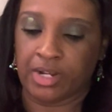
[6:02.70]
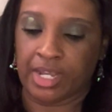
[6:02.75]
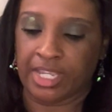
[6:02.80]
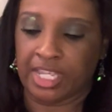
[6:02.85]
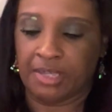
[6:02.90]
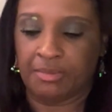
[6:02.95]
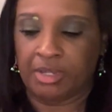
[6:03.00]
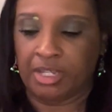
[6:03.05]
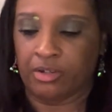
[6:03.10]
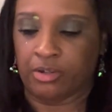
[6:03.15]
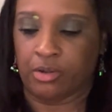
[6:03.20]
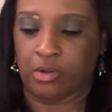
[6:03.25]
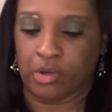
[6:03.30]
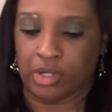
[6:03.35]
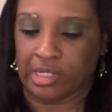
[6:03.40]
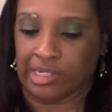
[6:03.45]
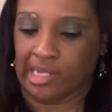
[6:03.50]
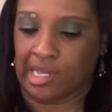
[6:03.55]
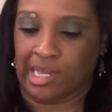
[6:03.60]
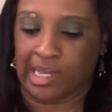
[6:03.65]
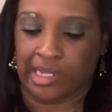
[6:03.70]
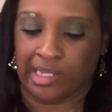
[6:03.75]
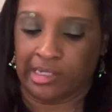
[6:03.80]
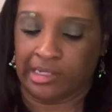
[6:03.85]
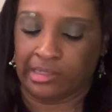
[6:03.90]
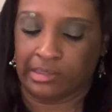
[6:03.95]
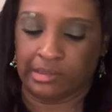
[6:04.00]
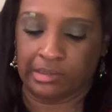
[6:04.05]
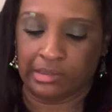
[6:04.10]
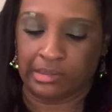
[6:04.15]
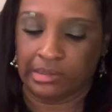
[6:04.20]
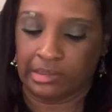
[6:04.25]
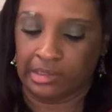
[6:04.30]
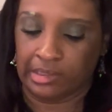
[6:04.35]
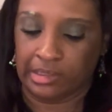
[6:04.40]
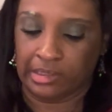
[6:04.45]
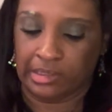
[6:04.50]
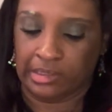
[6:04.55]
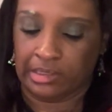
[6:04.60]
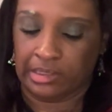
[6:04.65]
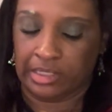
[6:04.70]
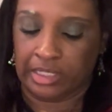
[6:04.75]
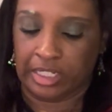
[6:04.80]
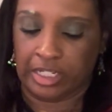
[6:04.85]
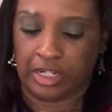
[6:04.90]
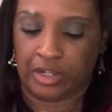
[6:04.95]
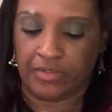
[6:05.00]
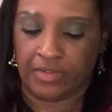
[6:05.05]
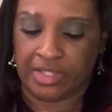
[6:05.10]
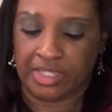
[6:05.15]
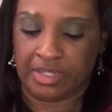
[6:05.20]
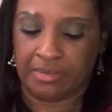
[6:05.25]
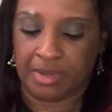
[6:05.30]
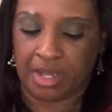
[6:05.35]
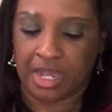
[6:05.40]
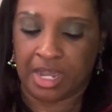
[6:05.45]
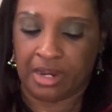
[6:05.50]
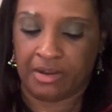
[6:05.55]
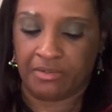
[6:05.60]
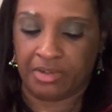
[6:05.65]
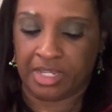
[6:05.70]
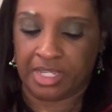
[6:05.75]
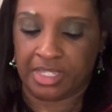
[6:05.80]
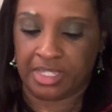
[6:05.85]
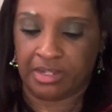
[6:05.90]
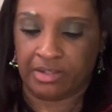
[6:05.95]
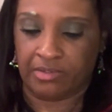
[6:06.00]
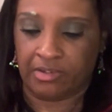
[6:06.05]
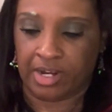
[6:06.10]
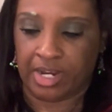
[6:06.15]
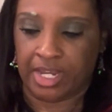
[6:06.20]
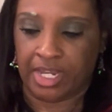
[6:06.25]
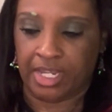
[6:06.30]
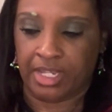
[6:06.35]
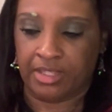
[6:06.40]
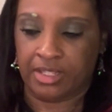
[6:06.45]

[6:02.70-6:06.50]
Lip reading: I keep hearing online, for some odd reason, right?